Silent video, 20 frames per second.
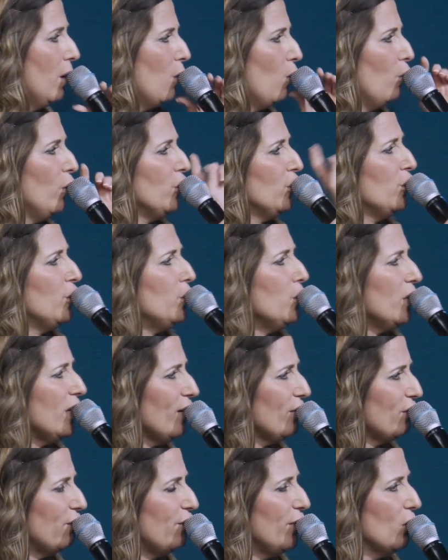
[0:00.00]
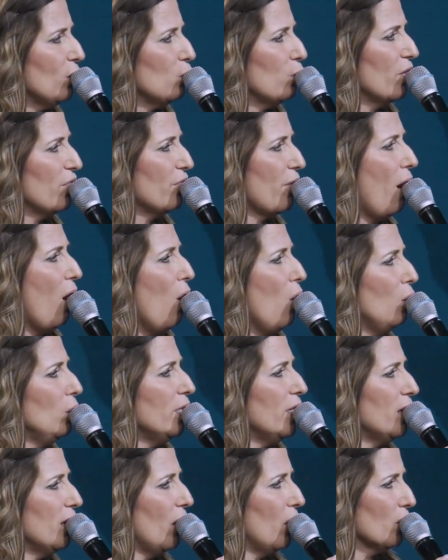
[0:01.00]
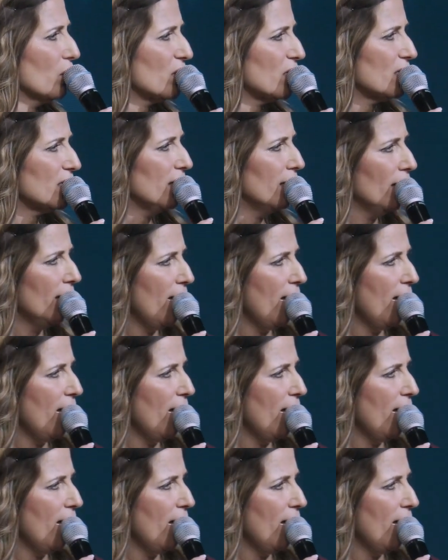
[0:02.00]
When you get filled with the Holy Ghost,